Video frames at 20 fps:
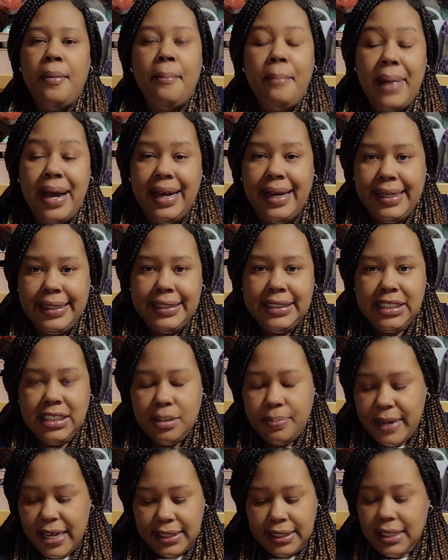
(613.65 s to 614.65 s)
my
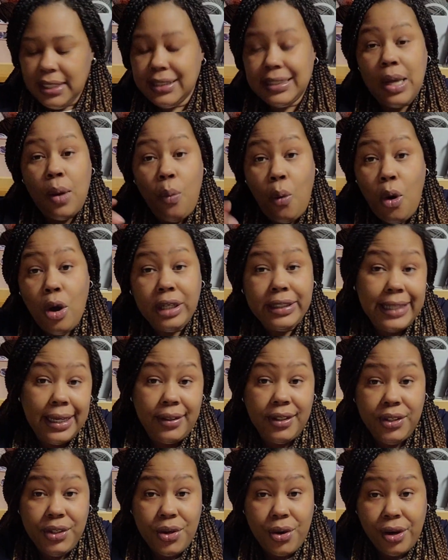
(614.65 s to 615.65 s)
unexpected, because I walk
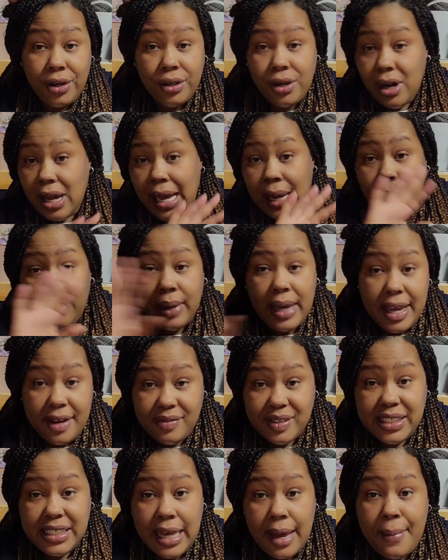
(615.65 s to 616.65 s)
down the yarn aisle
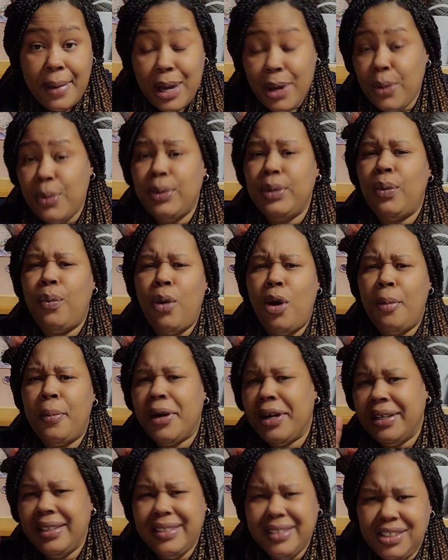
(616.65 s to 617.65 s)
every time I go into
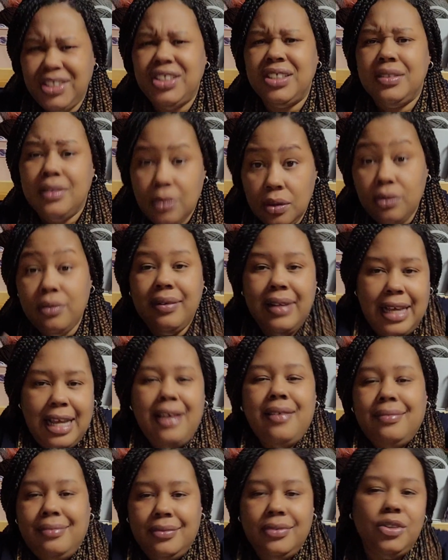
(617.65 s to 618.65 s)
Walmart. It's just,
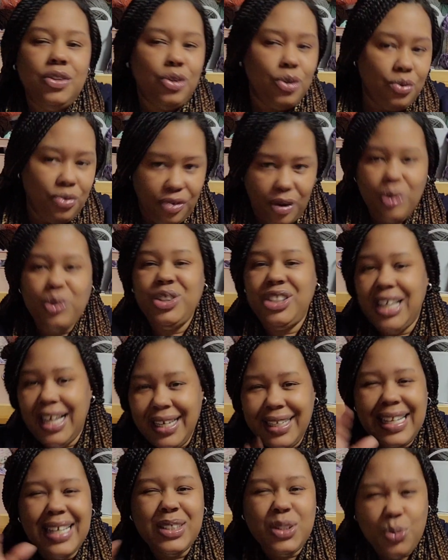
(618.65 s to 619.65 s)
you
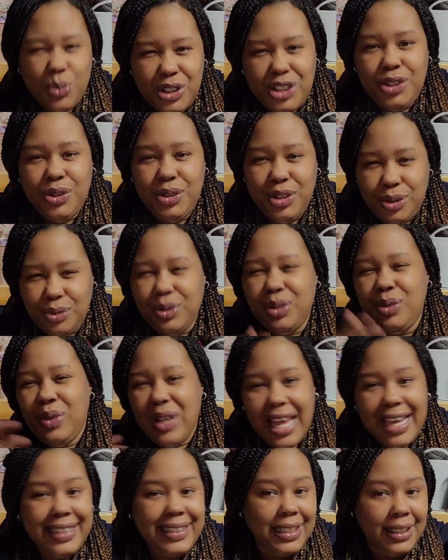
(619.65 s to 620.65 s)
crochet, that's what you do. You
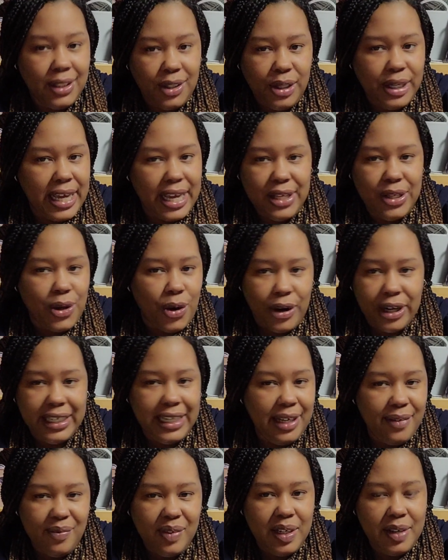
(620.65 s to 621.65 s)
like to look at yarn.
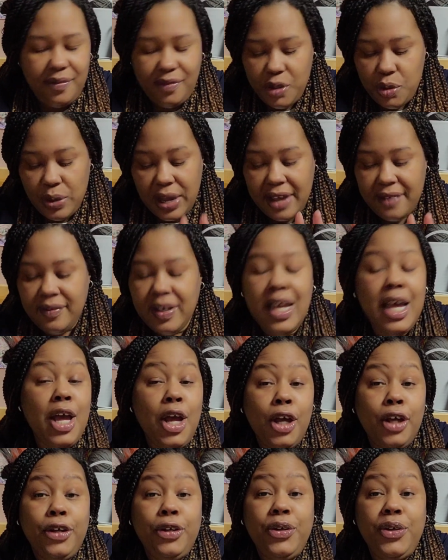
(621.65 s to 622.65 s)
Even if you have
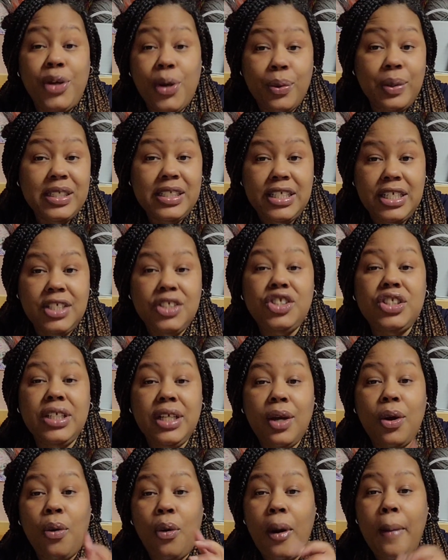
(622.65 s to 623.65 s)
no
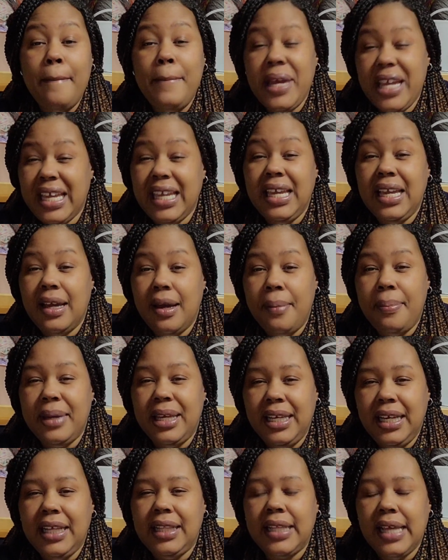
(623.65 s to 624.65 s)
intention on picking up
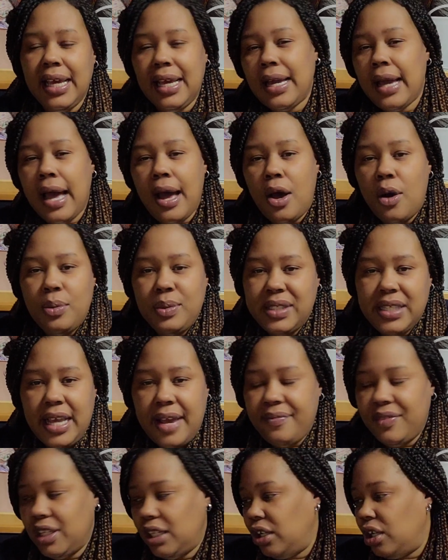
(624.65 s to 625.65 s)
anything, I always
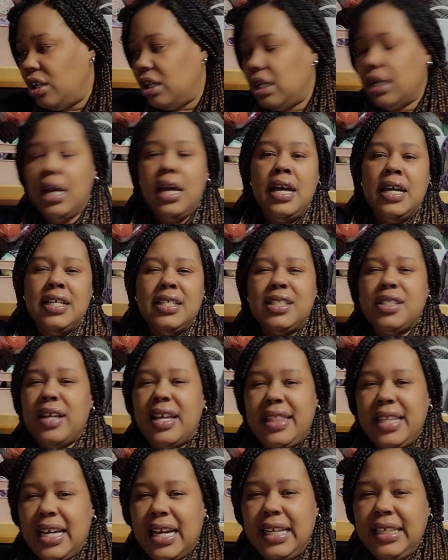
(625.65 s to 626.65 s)
have to look. So
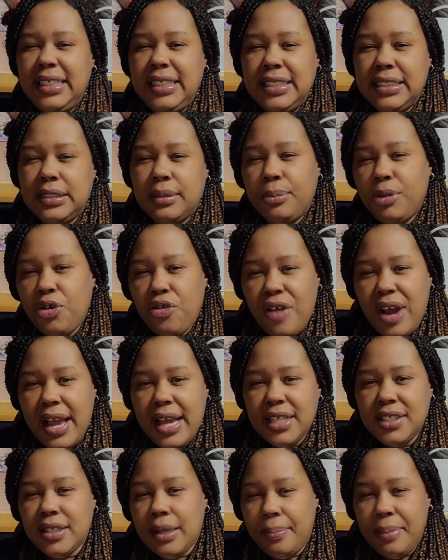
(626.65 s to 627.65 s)
I think I needed some
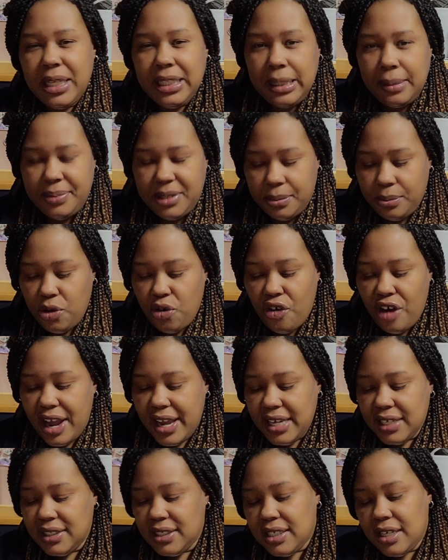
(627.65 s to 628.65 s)
gray, so I picked up some
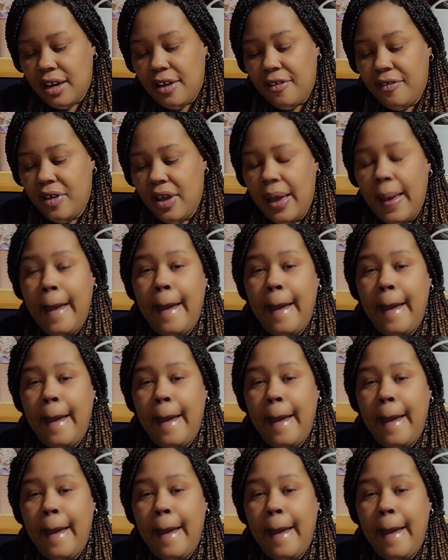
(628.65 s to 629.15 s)
gray and stuff.